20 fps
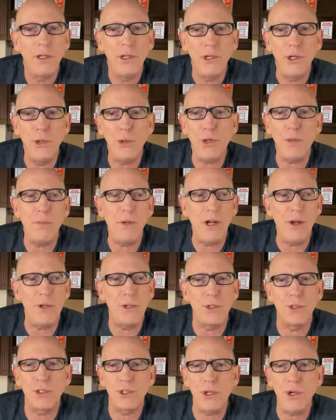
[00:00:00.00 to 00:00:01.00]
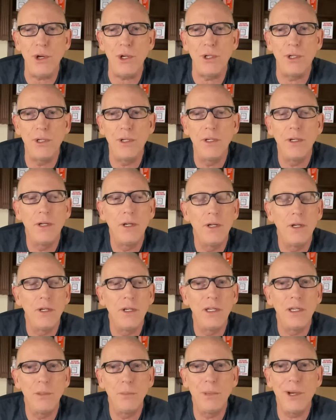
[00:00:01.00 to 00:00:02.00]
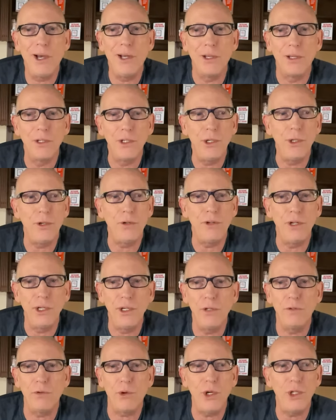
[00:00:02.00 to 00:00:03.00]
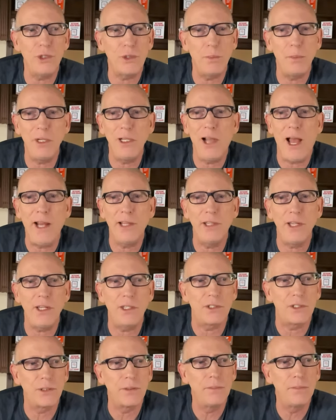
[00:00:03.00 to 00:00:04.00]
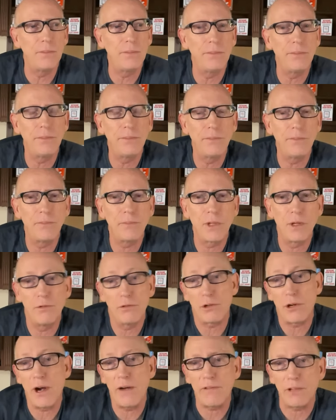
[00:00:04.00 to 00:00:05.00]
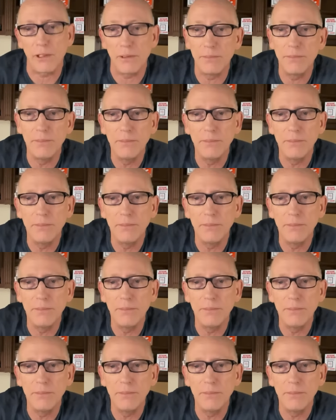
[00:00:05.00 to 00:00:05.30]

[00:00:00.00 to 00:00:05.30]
You could be understood, but your voice would be like this forever.